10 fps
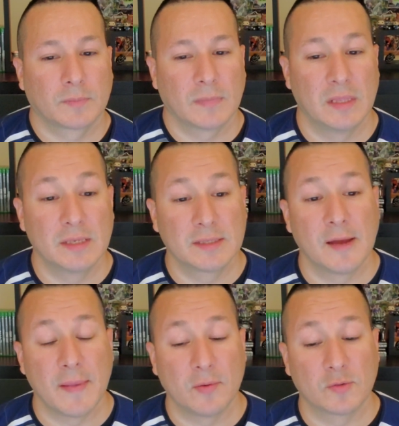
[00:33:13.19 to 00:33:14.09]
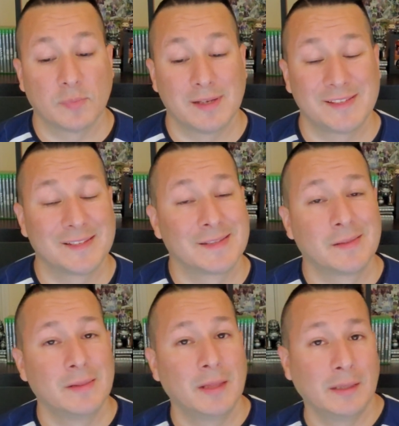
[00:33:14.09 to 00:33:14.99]
this time I was placed as
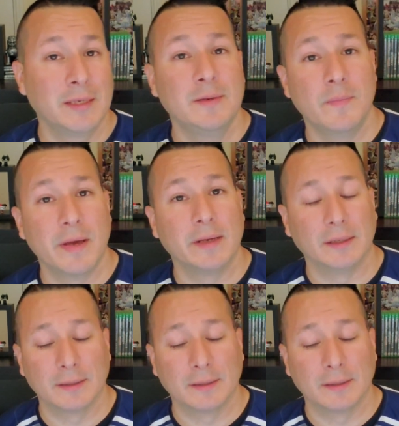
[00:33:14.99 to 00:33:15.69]
the lead medic.